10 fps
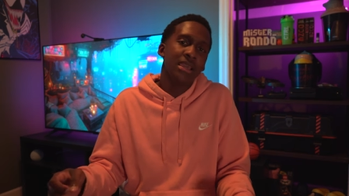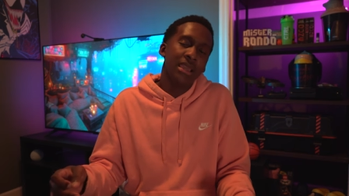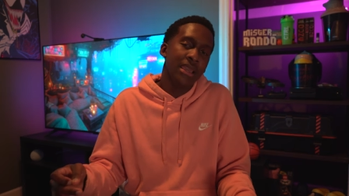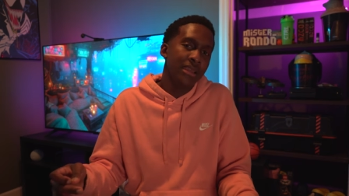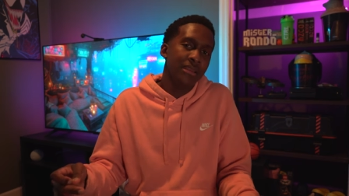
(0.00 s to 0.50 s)

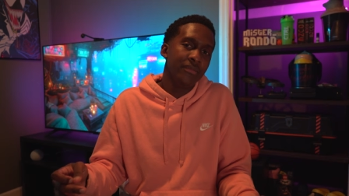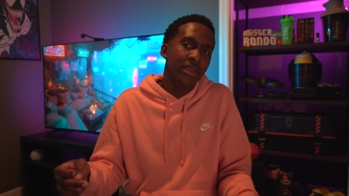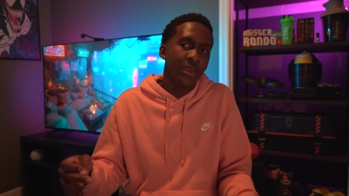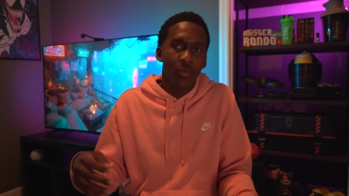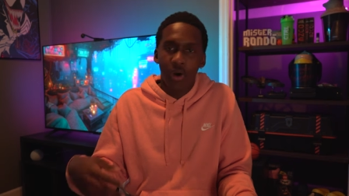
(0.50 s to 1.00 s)
and
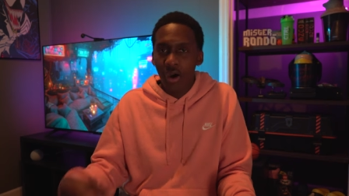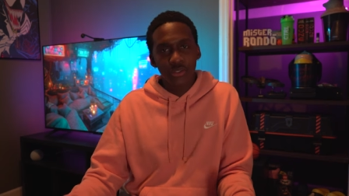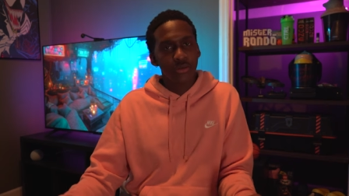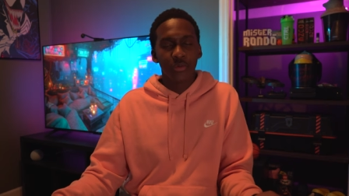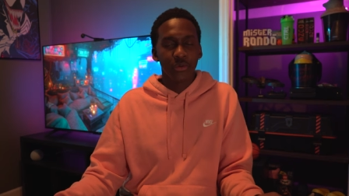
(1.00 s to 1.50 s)
it
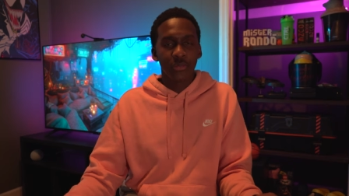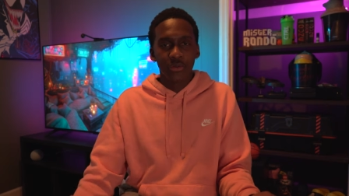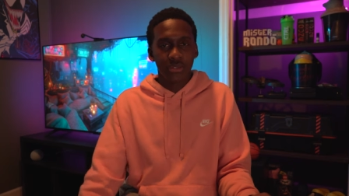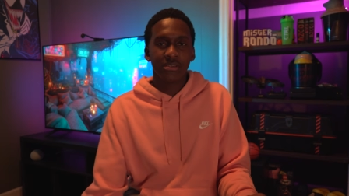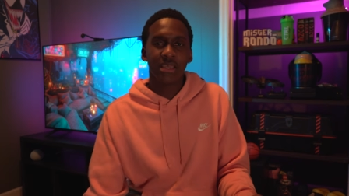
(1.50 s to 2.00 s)
walks you through
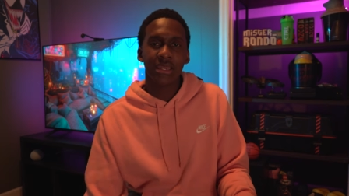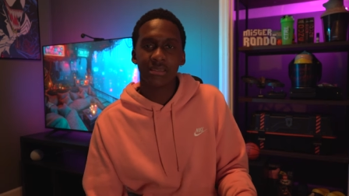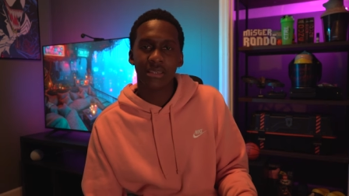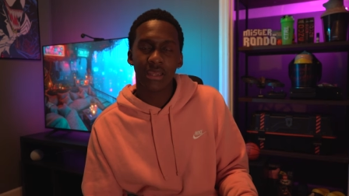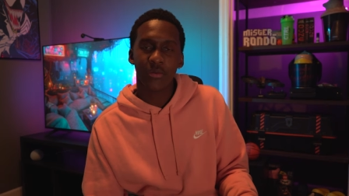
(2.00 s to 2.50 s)
most of the
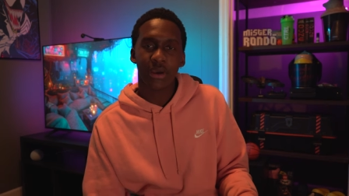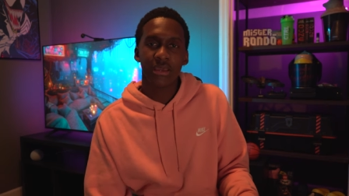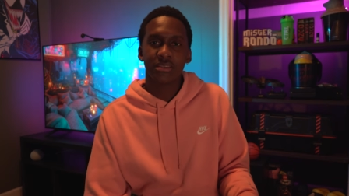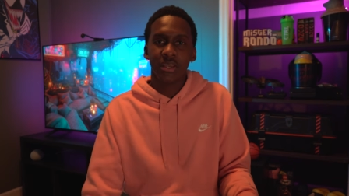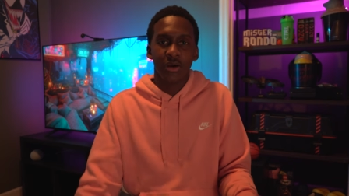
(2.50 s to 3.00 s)
settings
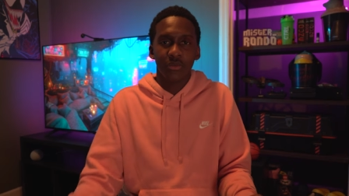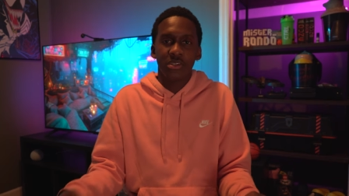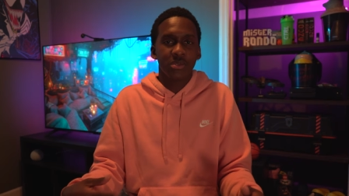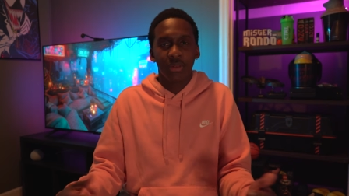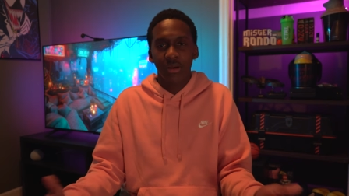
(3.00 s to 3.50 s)
anyway. So
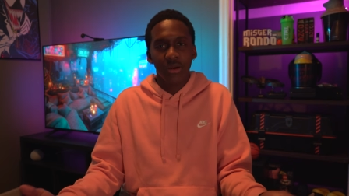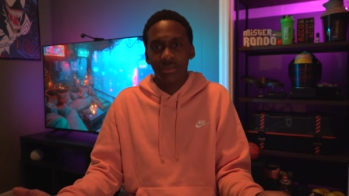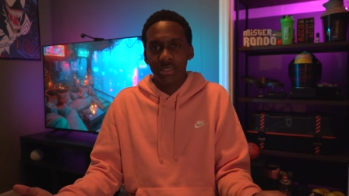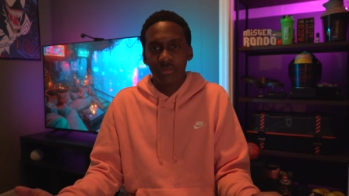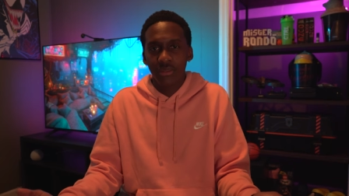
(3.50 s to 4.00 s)
just play around
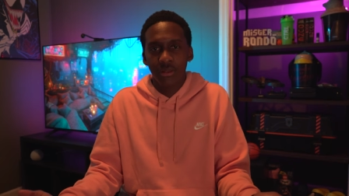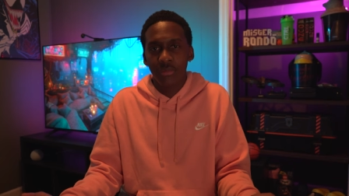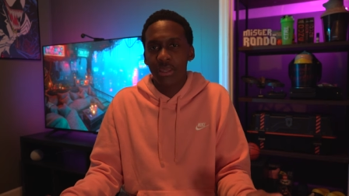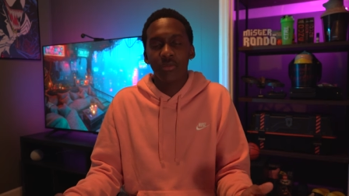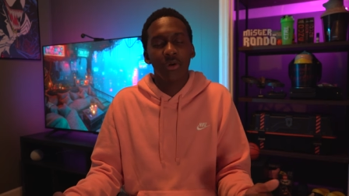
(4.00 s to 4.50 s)
with the T V a little
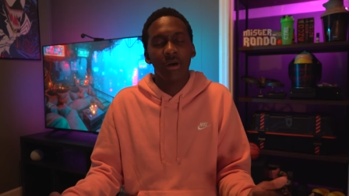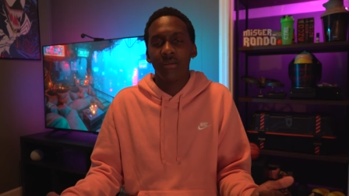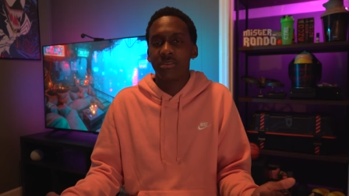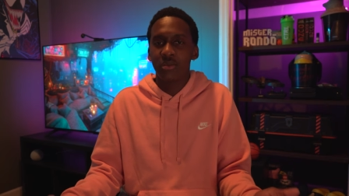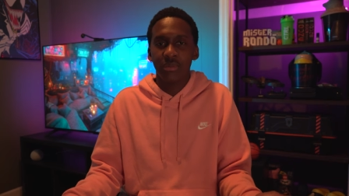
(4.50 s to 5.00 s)
bit. You won't
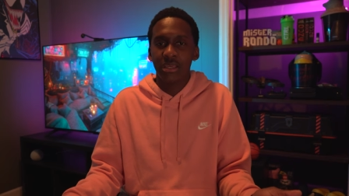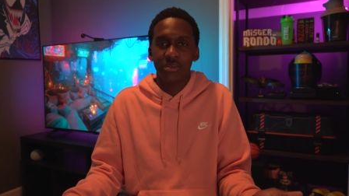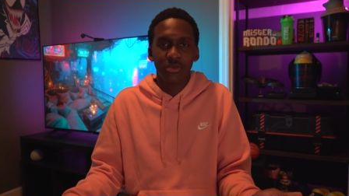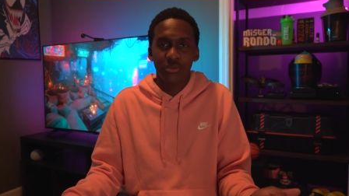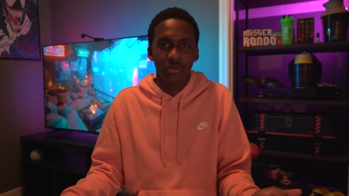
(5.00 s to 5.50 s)
have too many
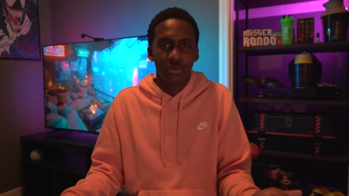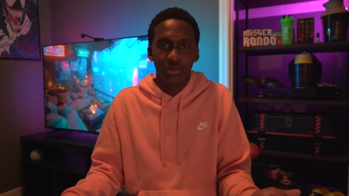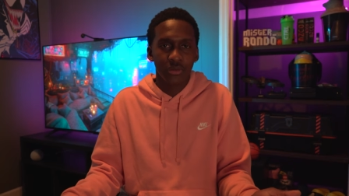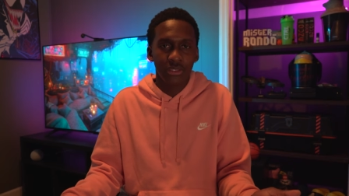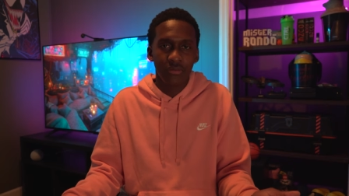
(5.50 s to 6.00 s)
issues with
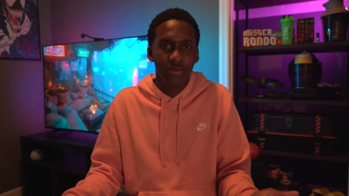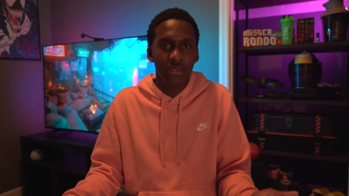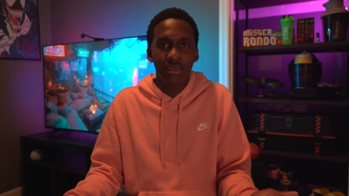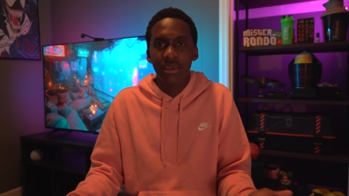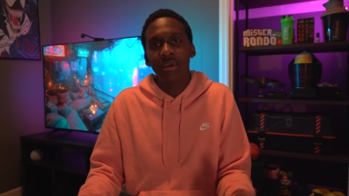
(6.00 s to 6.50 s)
Google T
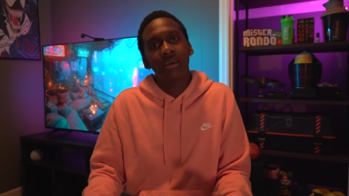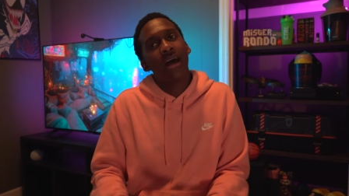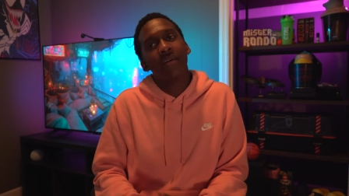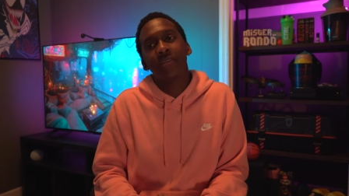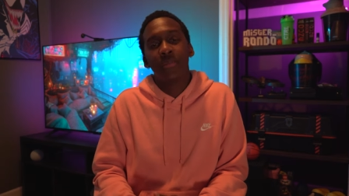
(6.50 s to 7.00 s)
V.
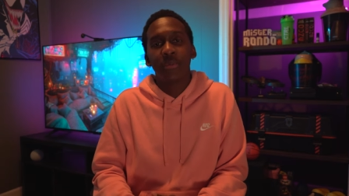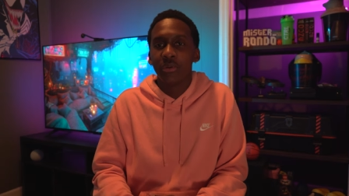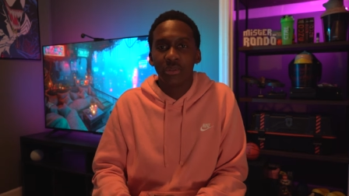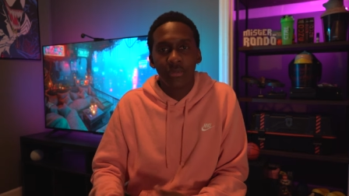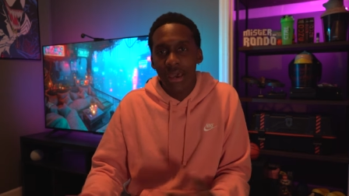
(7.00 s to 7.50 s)
I've heard
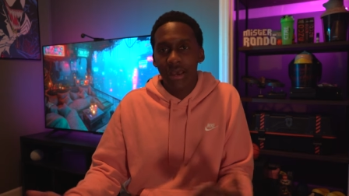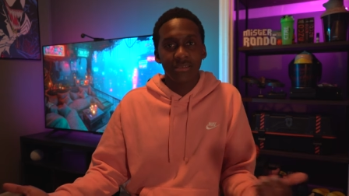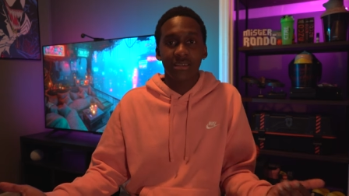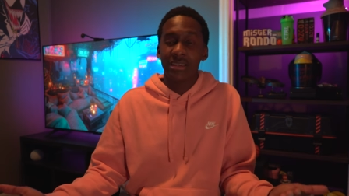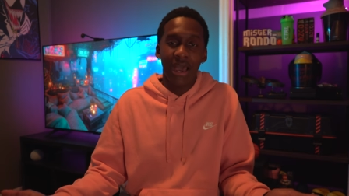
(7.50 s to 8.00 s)
people in the
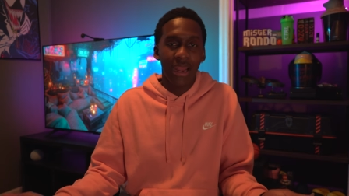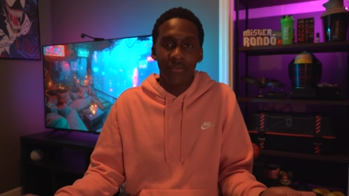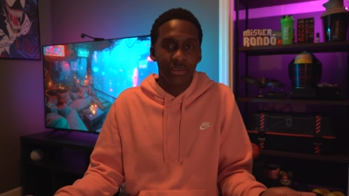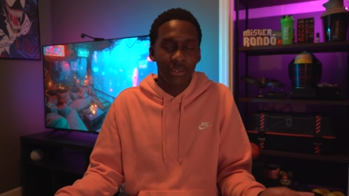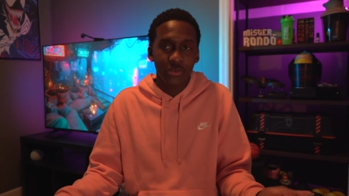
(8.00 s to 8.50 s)
past not
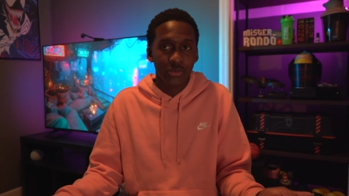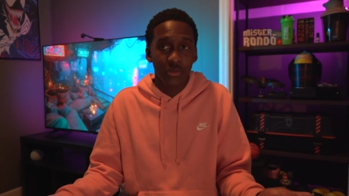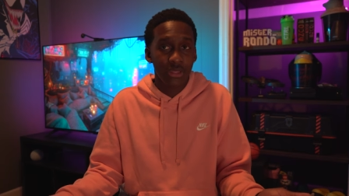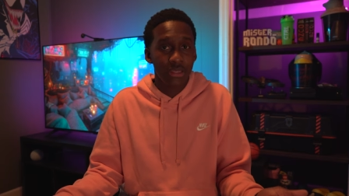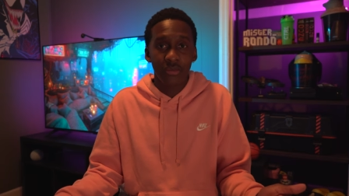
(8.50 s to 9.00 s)
having issues
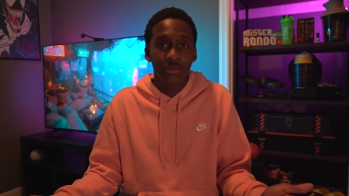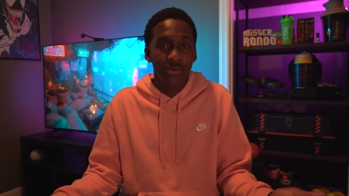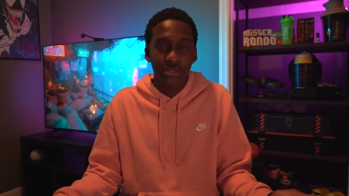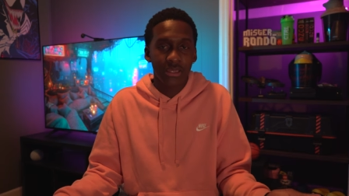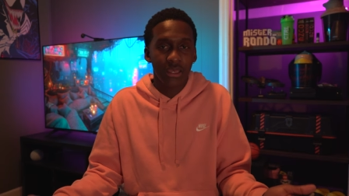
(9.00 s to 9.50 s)
with it. They've
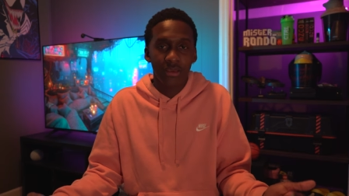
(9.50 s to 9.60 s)
used it,